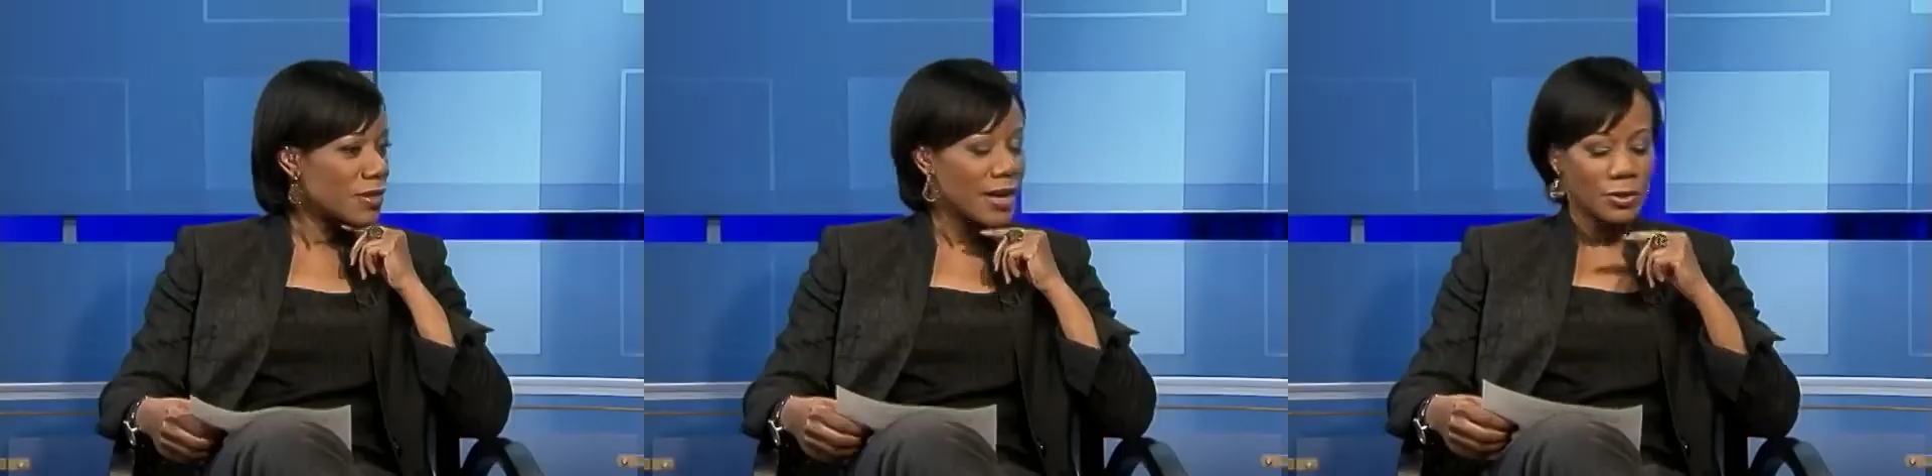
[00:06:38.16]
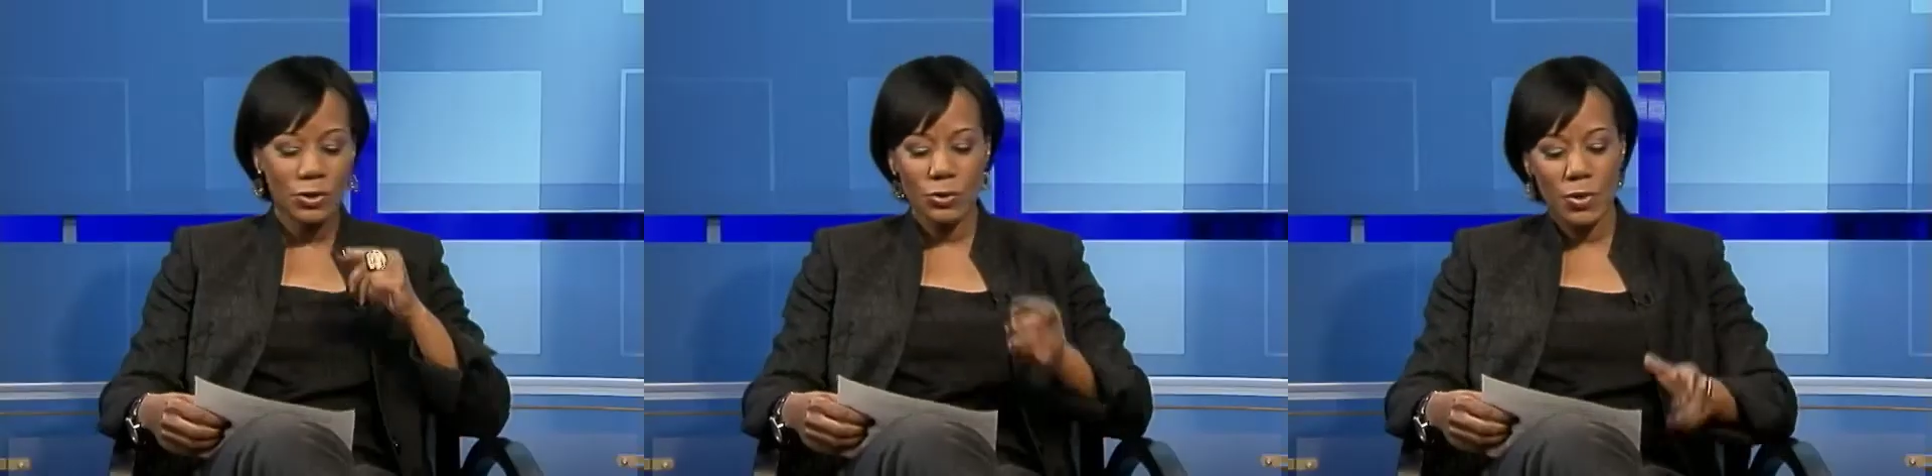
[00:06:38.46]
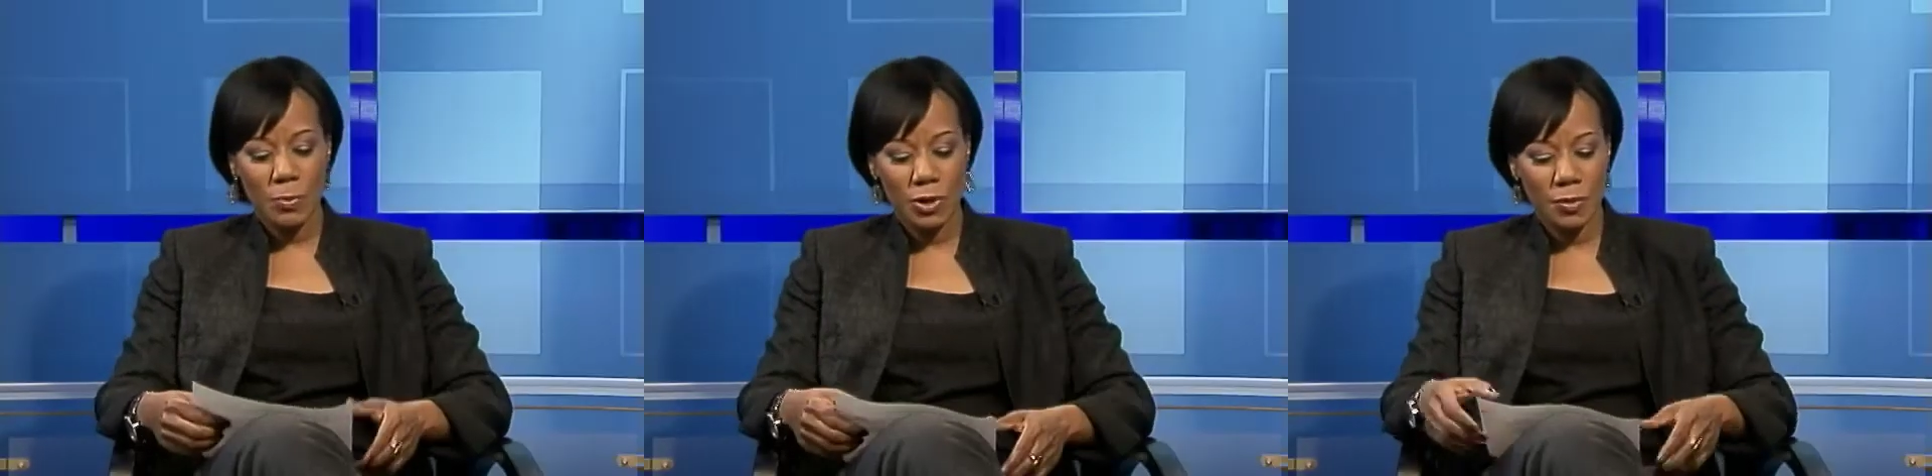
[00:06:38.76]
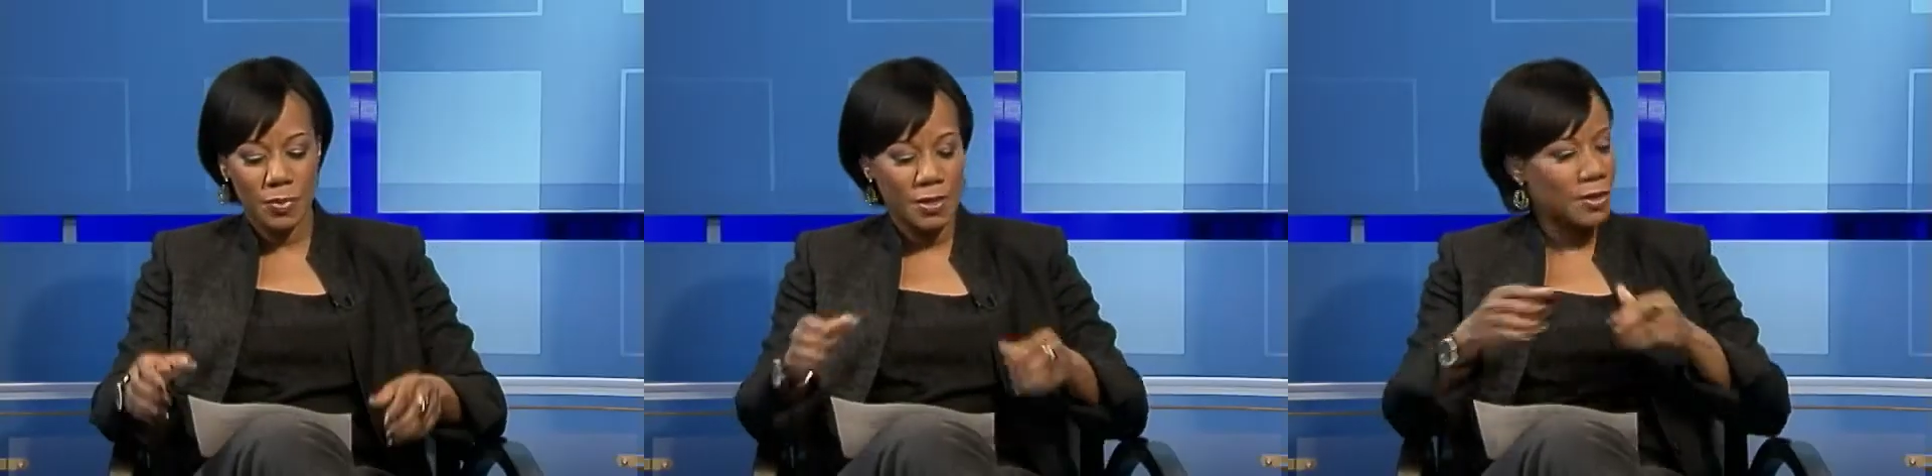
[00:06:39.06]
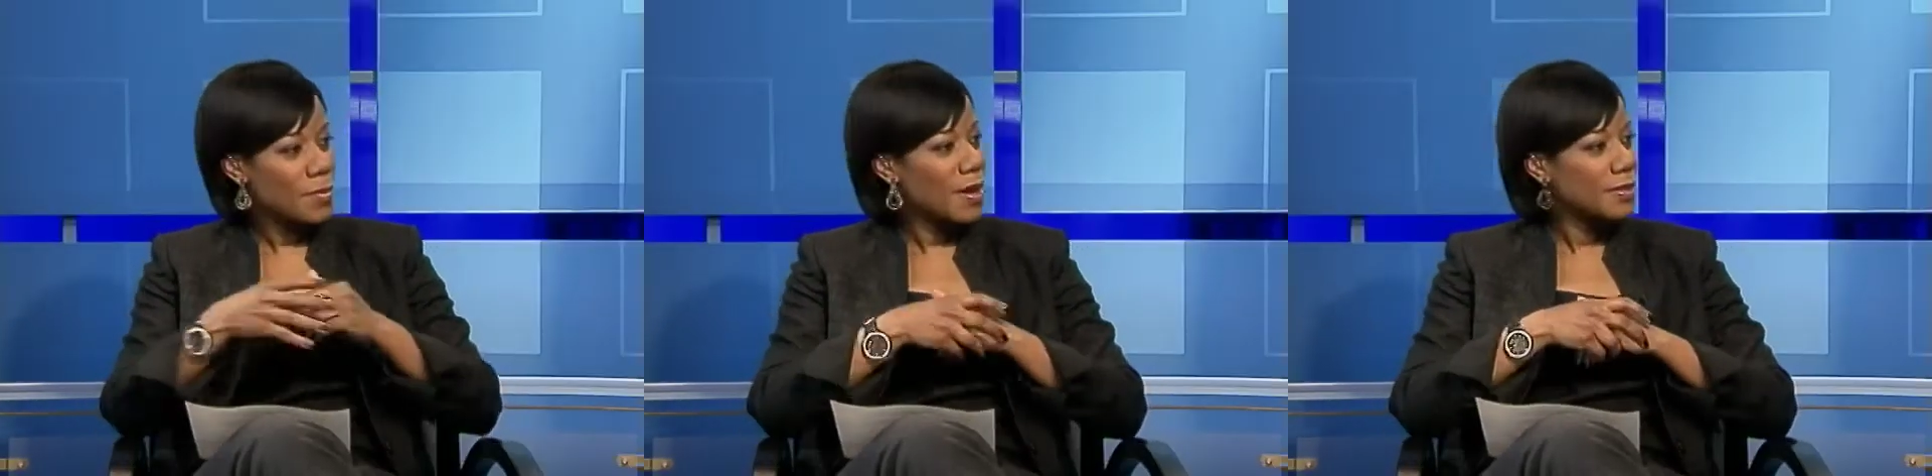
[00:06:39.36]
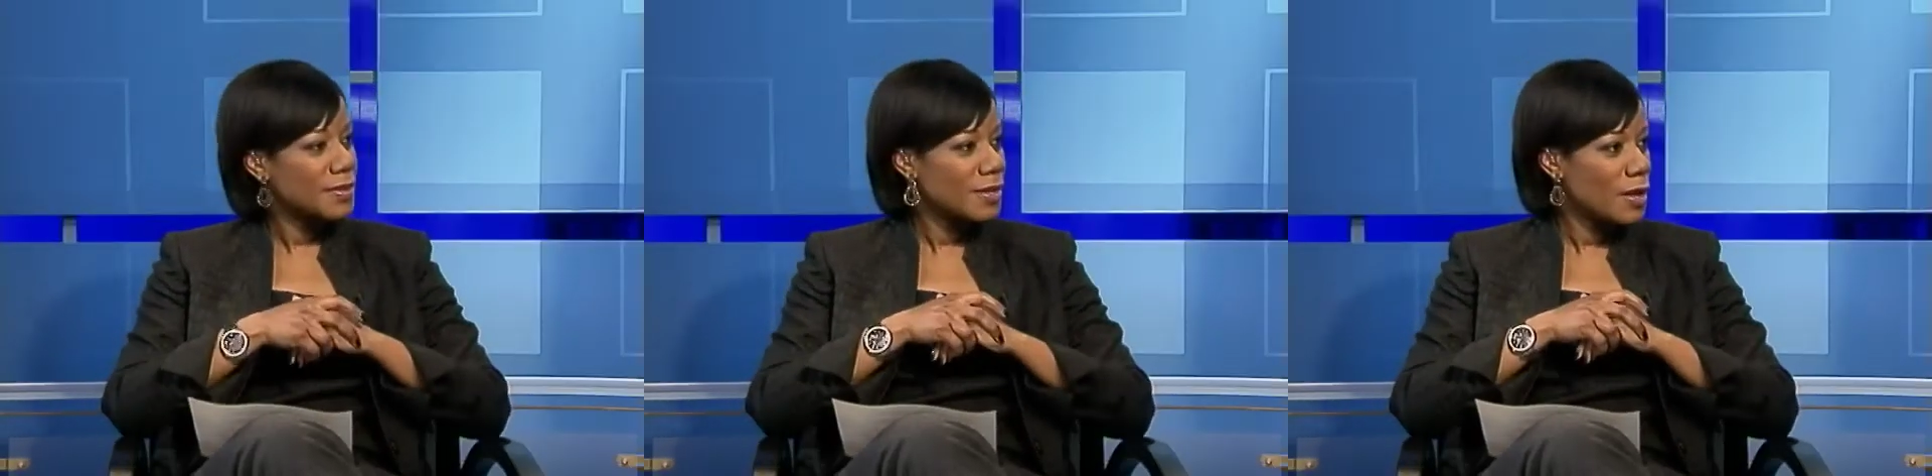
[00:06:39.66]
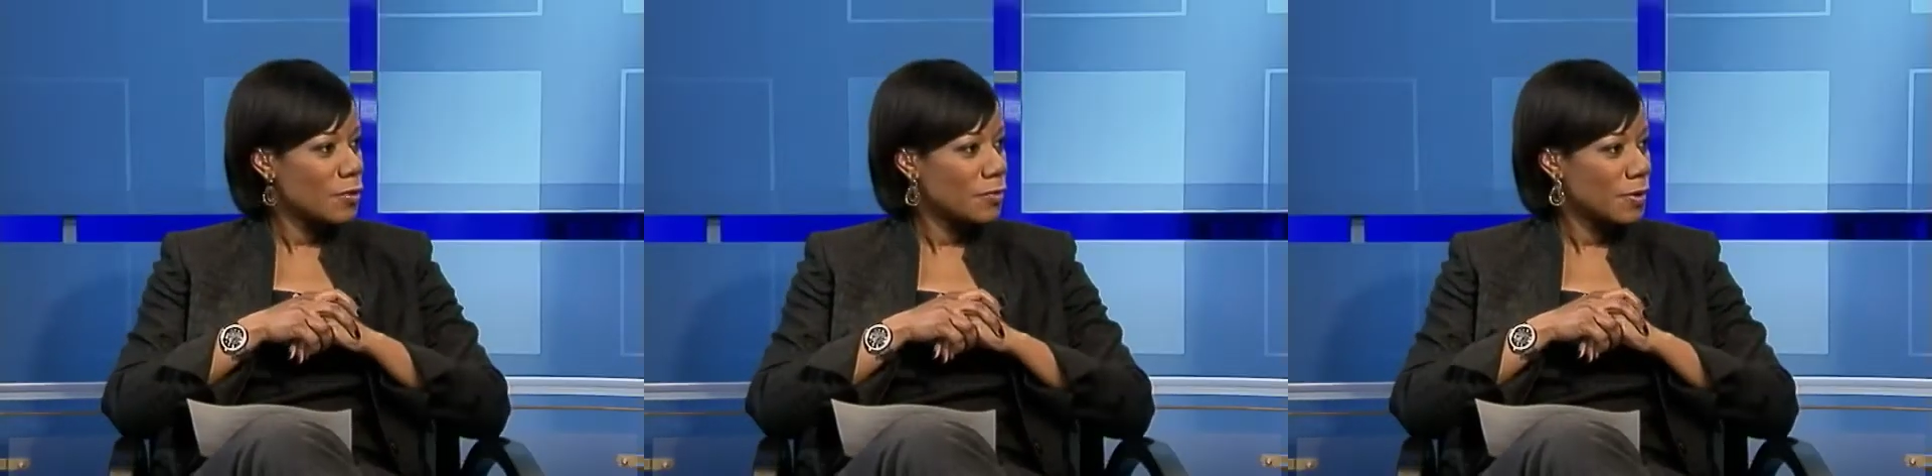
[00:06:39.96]
that too. I'm going to be there
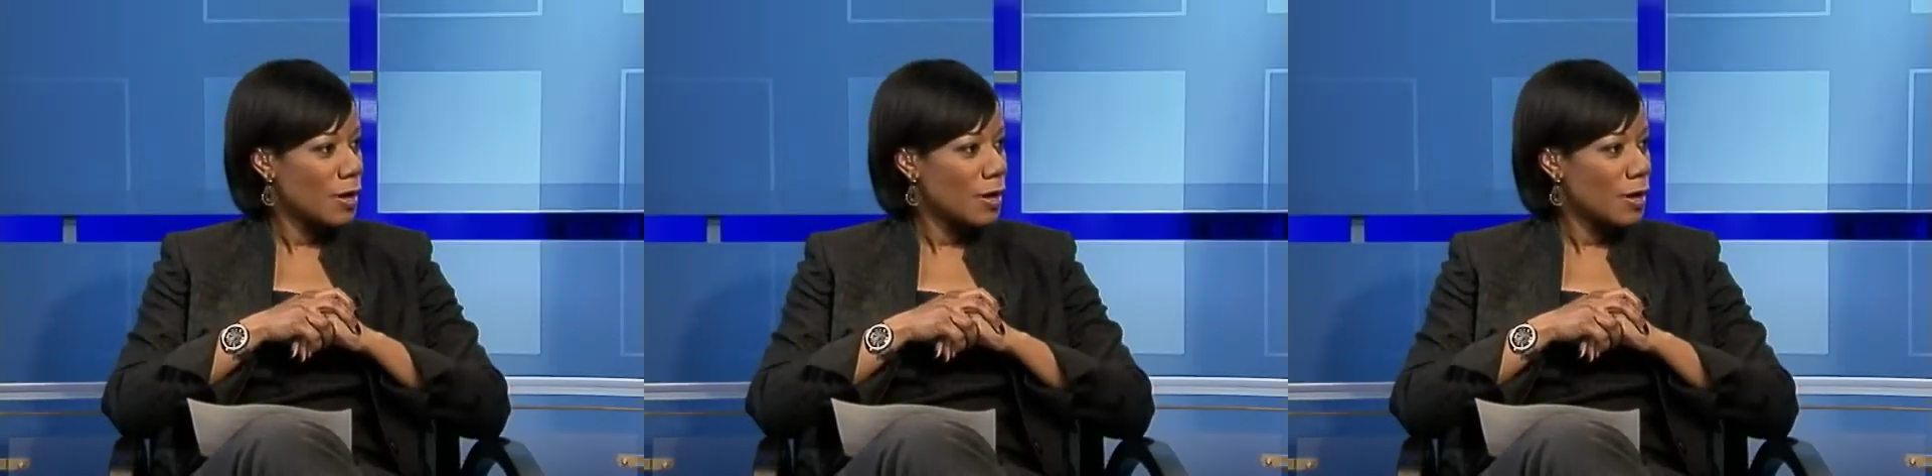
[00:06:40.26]
myself,